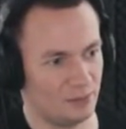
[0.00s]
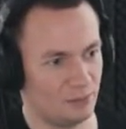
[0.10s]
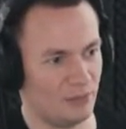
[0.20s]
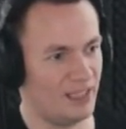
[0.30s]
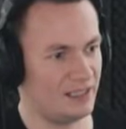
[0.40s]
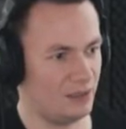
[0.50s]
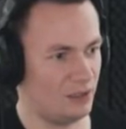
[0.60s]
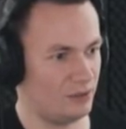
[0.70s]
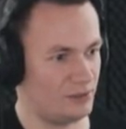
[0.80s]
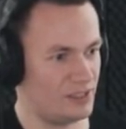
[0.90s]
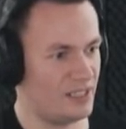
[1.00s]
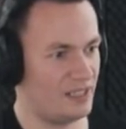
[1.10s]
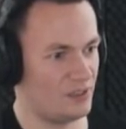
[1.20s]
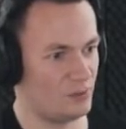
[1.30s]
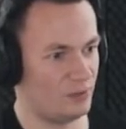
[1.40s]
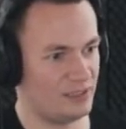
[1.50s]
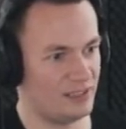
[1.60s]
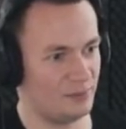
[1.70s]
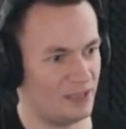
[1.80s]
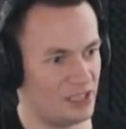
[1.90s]
my head low and tears rolling
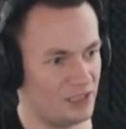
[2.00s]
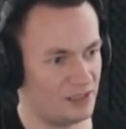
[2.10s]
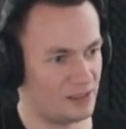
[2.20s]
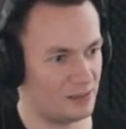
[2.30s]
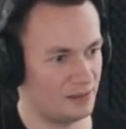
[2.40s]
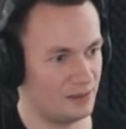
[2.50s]
down my cheeks.